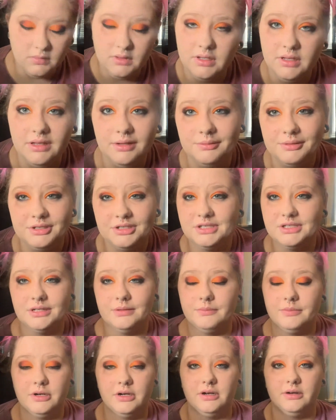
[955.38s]
And we're just
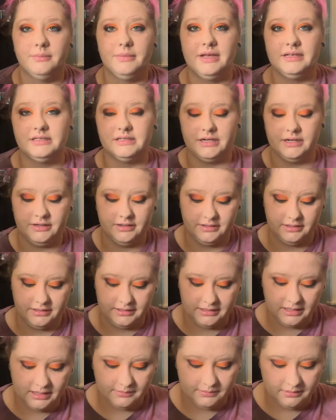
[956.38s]
gonna put on a mascara on our
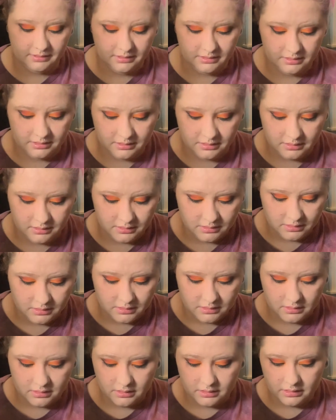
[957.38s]
top,
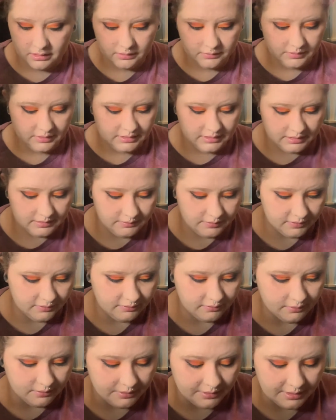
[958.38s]
like we did
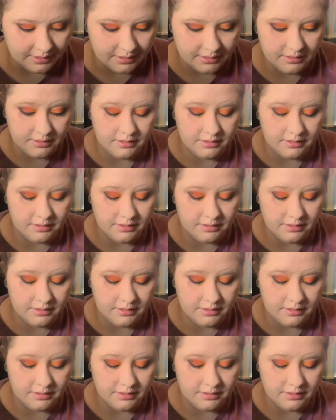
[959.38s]
before.